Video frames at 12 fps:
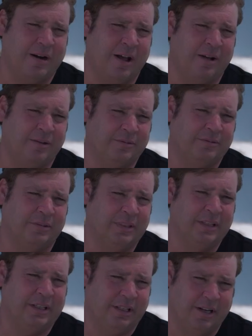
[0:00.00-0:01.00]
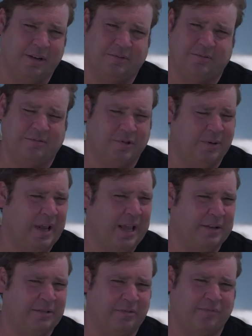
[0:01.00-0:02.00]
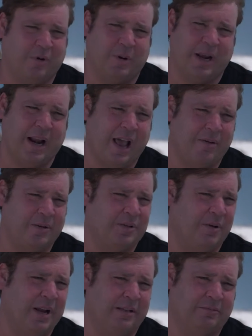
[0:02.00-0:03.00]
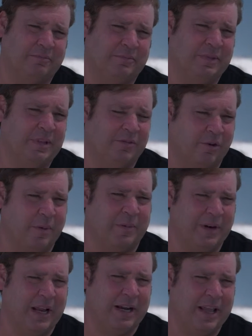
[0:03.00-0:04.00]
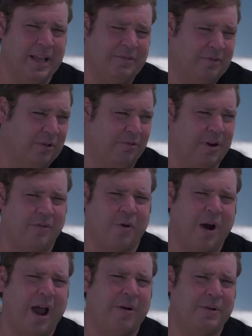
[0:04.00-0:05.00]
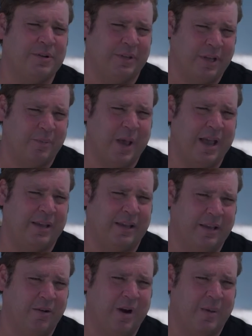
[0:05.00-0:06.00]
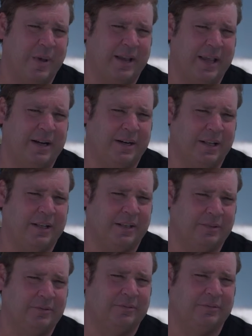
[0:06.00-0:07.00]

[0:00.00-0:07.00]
long, you know, two days, forty-eight hours straight, where we would lay down for three or four hours and get back and go right back at it again.